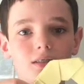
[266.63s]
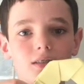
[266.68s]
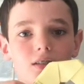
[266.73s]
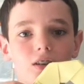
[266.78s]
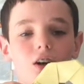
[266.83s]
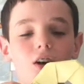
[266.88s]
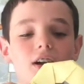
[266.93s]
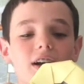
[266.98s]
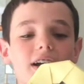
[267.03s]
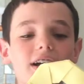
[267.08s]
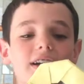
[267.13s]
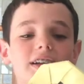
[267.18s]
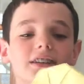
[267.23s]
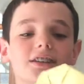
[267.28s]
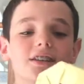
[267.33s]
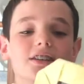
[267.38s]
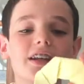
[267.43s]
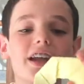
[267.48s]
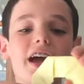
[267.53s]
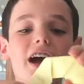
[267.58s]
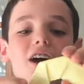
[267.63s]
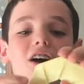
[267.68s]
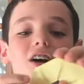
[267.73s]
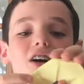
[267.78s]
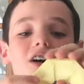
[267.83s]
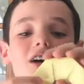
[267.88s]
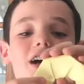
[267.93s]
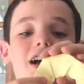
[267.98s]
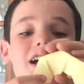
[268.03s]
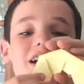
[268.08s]
Okay, so now
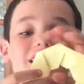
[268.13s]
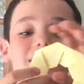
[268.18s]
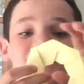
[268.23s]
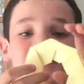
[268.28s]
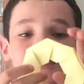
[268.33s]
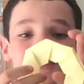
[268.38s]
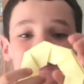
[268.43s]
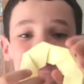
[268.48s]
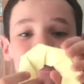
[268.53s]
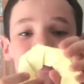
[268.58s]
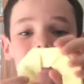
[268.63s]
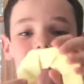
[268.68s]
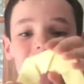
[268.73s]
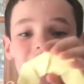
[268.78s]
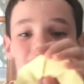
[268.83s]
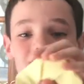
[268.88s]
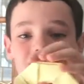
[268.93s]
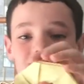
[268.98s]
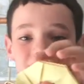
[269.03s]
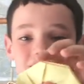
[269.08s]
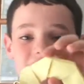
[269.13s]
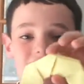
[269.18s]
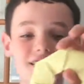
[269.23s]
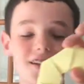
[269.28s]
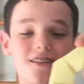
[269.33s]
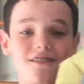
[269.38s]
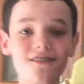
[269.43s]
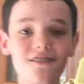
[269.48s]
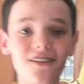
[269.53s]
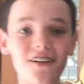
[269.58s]
it's done. So
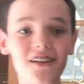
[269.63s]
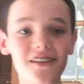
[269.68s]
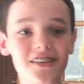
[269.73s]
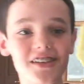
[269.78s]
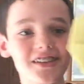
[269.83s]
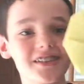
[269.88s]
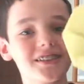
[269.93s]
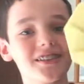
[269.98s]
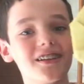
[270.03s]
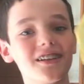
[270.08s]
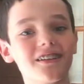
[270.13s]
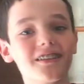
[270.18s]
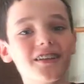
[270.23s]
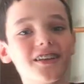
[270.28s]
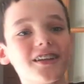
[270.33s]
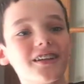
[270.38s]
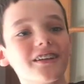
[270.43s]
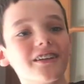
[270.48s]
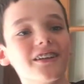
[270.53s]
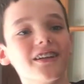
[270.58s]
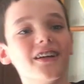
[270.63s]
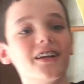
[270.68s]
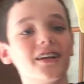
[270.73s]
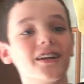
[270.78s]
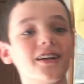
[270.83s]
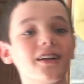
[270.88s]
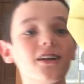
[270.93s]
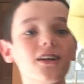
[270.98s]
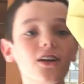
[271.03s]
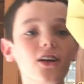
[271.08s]
you find this little thing, you're like,
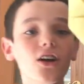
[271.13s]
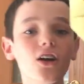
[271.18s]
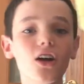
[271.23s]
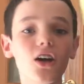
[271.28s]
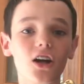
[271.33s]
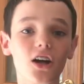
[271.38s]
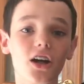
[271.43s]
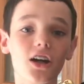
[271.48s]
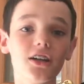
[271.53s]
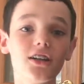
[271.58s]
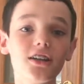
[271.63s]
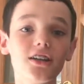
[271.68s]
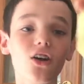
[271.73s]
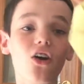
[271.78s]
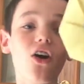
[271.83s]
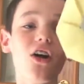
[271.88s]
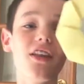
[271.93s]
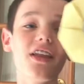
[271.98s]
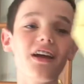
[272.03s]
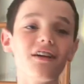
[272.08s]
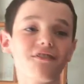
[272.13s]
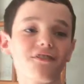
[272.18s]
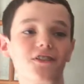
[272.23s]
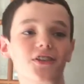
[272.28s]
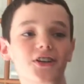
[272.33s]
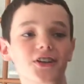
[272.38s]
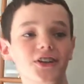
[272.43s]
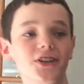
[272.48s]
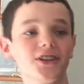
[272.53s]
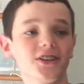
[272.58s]
I did all that for
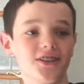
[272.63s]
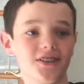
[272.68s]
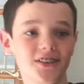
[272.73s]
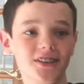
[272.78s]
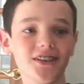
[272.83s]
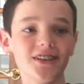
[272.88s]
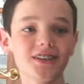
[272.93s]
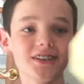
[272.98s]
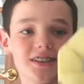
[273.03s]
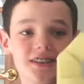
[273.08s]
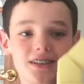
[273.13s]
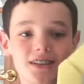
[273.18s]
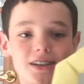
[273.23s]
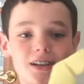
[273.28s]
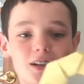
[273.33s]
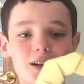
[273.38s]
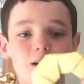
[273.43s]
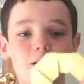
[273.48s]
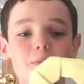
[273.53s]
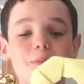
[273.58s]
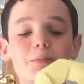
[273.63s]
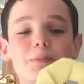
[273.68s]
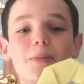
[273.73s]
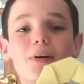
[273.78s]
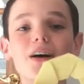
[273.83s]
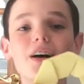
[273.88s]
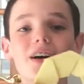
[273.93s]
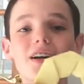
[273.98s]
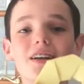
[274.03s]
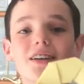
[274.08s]
just this,
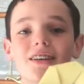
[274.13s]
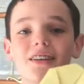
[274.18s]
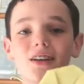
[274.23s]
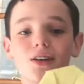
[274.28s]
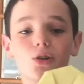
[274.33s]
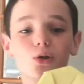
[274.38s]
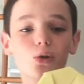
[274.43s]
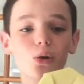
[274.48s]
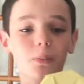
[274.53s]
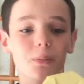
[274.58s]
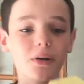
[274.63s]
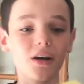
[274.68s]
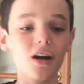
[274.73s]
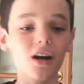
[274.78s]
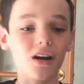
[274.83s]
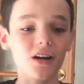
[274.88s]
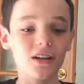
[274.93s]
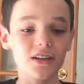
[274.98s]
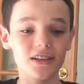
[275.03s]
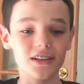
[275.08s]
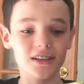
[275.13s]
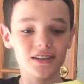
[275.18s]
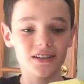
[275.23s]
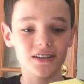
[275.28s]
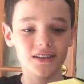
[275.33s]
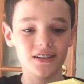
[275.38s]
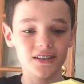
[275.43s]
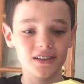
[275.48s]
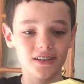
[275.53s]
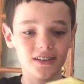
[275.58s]
but the cool part
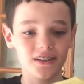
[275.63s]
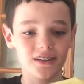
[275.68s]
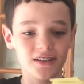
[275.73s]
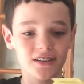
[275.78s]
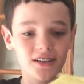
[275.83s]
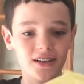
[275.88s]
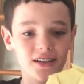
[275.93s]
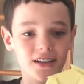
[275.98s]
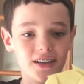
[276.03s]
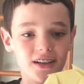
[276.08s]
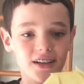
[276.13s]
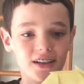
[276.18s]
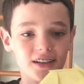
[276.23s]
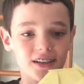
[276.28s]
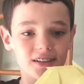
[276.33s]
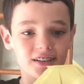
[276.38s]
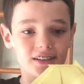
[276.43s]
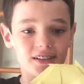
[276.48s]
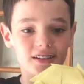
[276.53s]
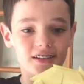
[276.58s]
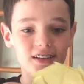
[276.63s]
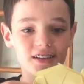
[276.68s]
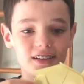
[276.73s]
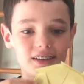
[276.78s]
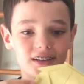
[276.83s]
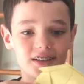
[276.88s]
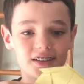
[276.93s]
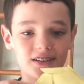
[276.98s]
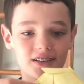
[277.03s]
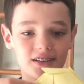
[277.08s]
is
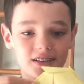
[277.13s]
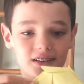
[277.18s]
this.